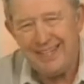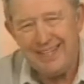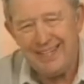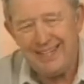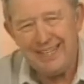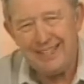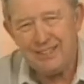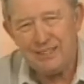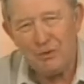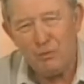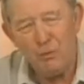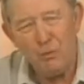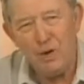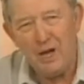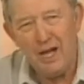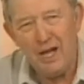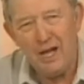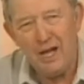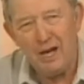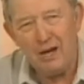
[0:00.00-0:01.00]
That's a
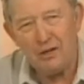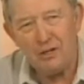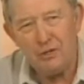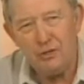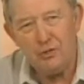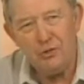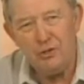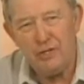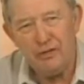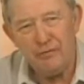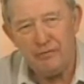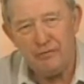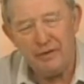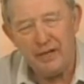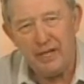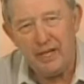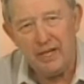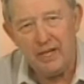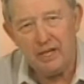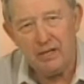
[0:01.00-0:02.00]
wow. You
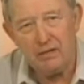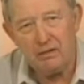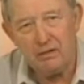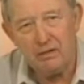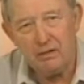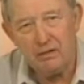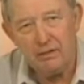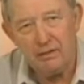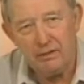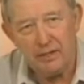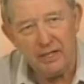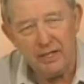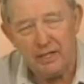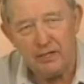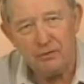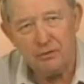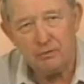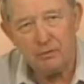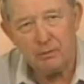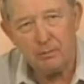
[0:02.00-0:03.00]
evade the
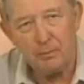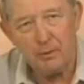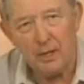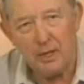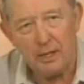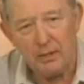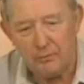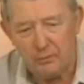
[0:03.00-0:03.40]
issue of price.